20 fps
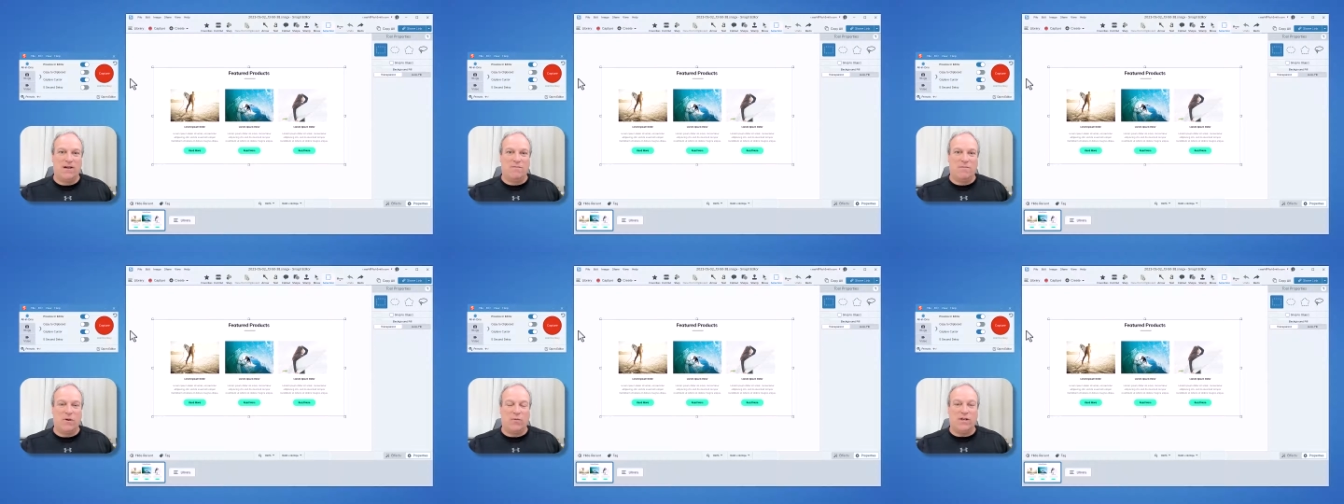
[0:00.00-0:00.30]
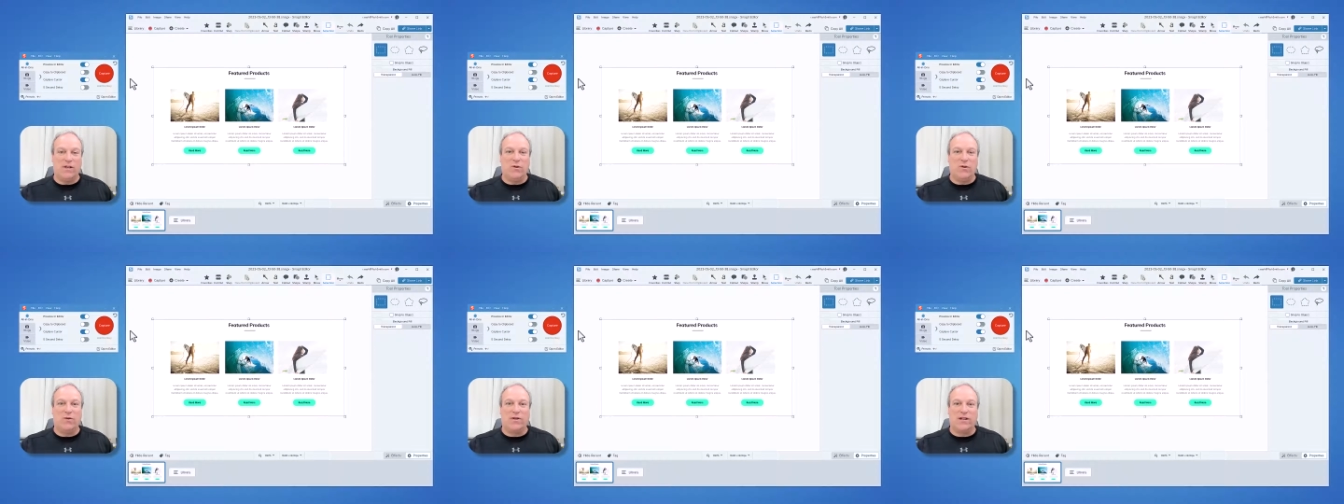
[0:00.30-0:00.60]
but
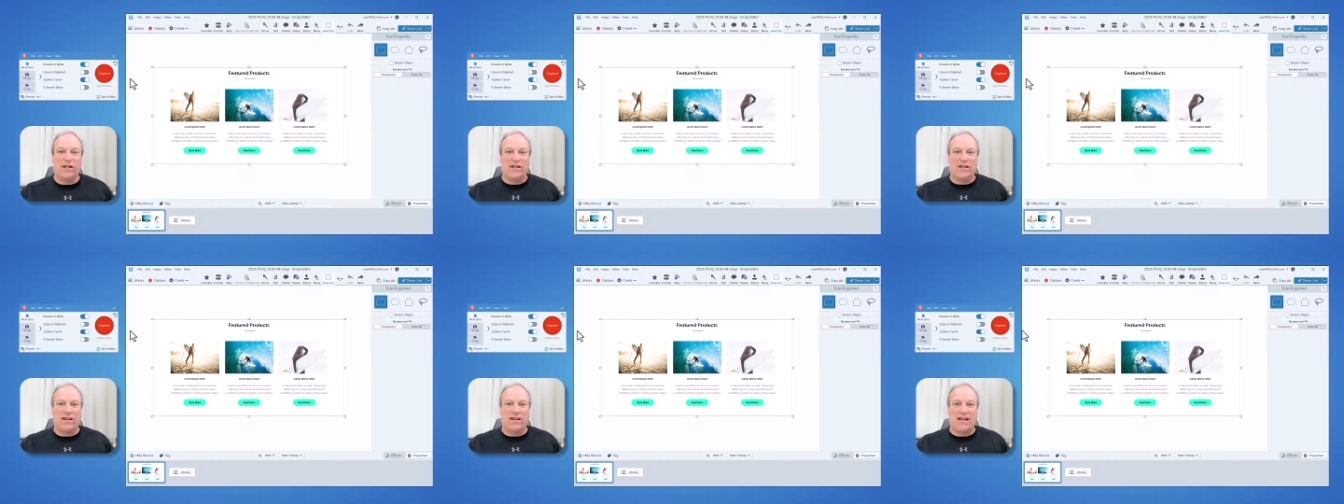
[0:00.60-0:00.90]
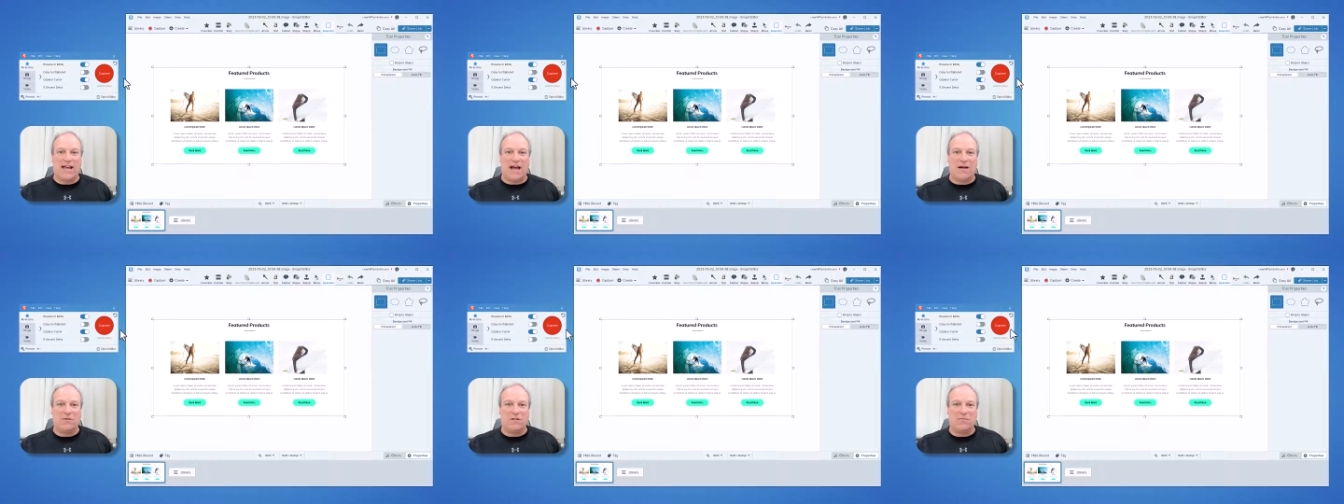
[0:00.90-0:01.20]
when you click the
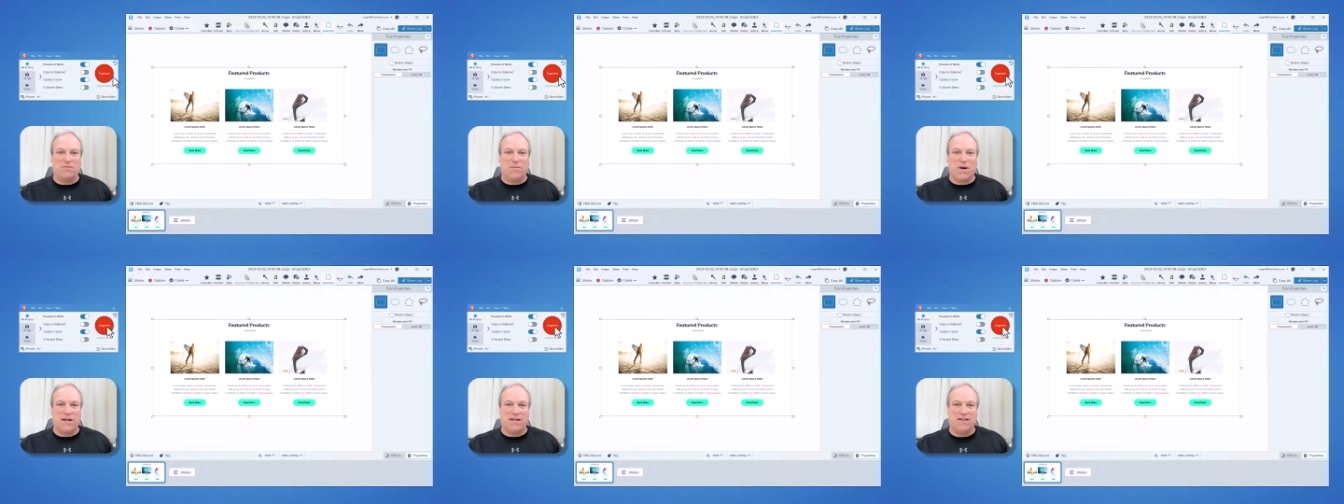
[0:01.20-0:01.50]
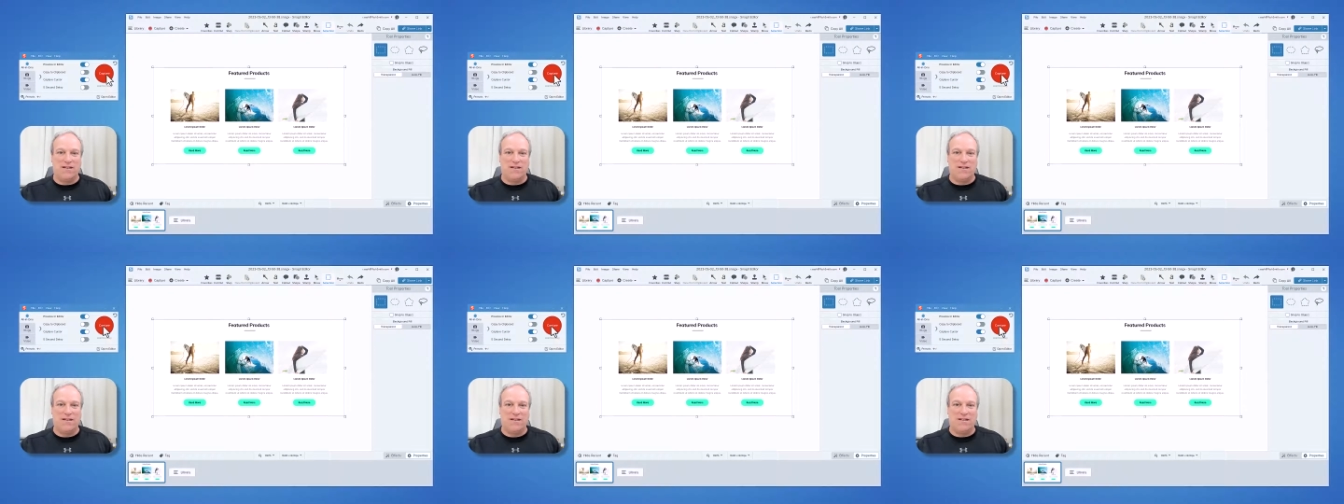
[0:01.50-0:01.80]
capture
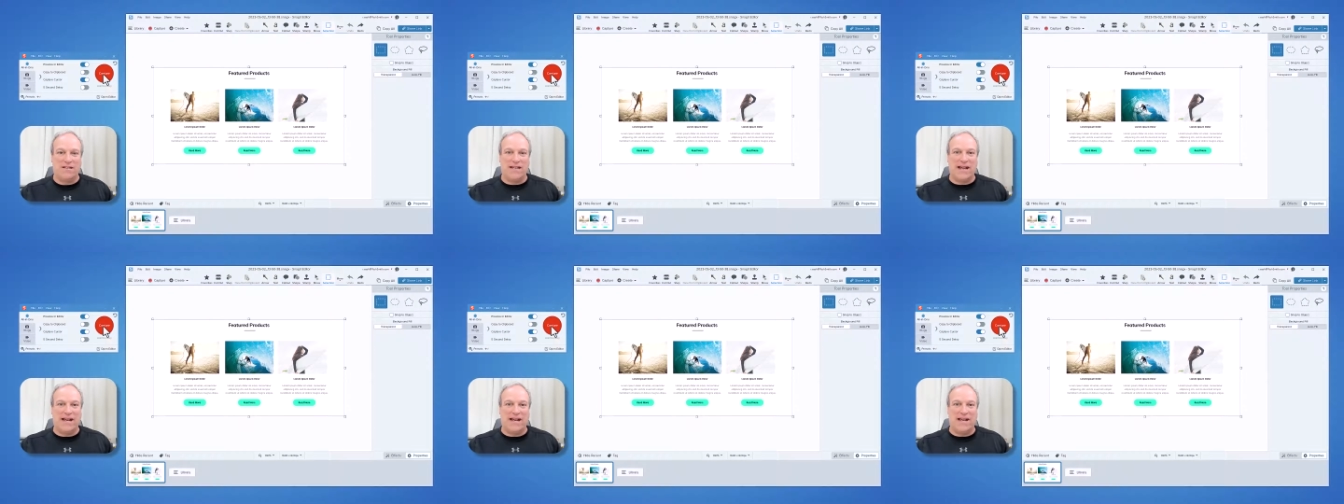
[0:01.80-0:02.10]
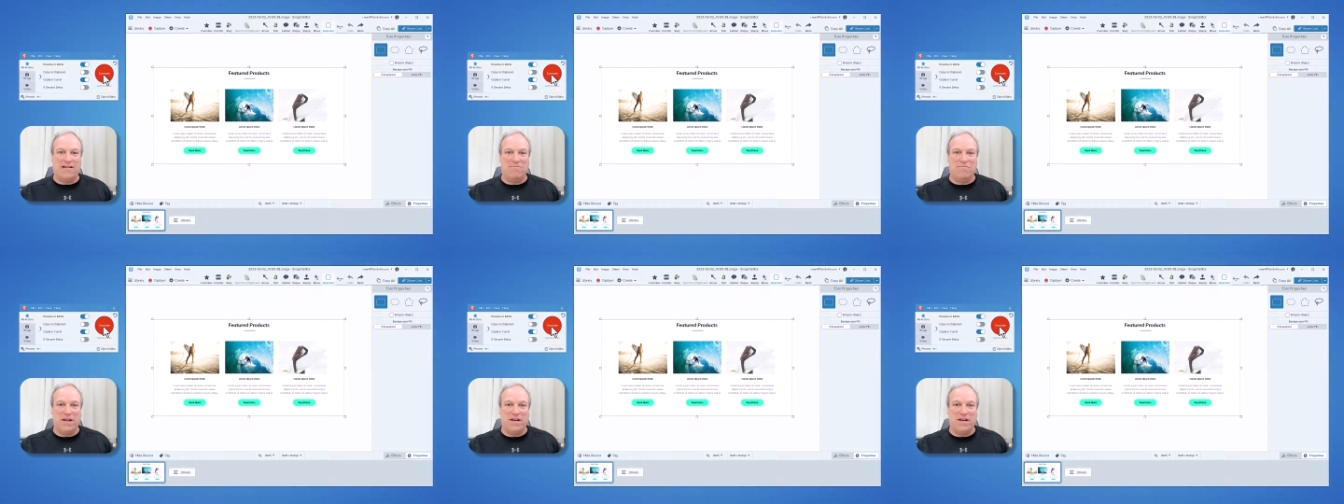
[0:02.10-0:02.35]
button, Snagit